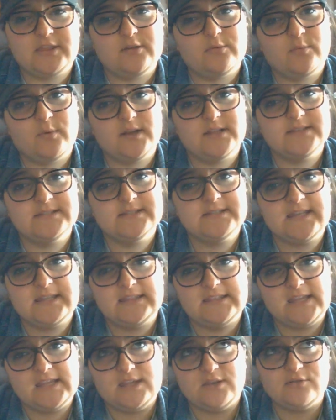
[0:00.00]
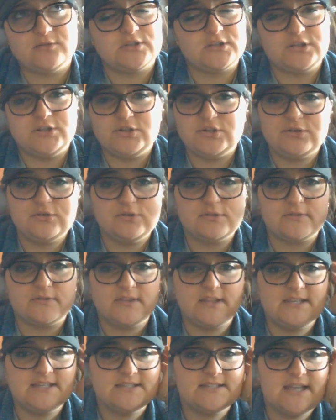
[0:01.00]
the ones that they usually choose
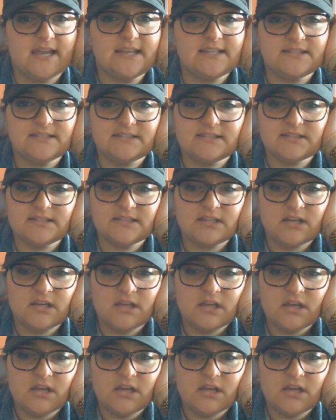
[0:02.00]
for these tests,